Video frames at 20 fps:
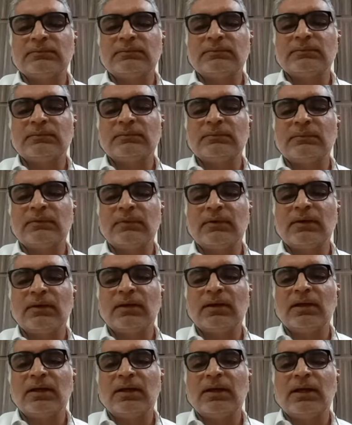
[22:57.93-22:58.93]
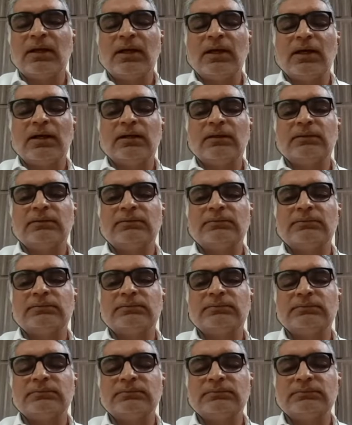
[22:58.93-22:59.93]
Is there some notable
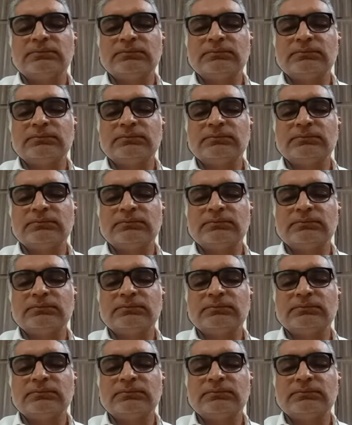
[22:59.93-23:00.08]
difference?